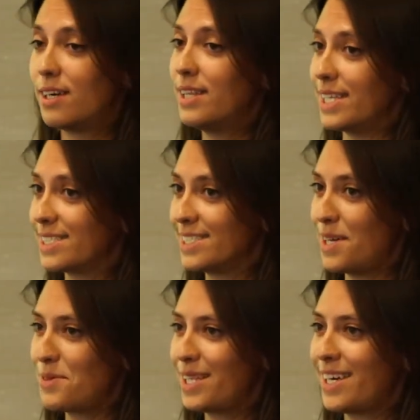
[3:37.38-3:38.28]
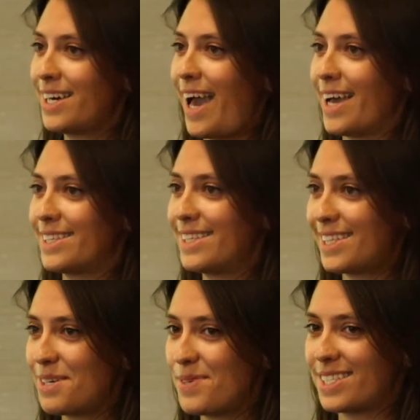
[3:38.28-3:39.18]
this is done with the
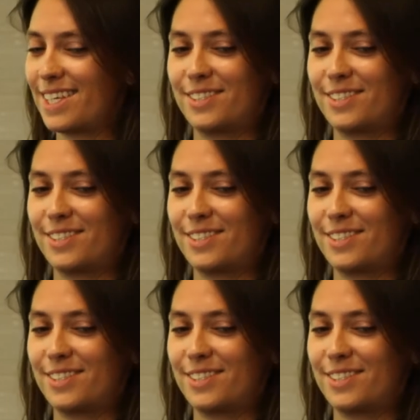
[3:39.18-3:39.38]
@database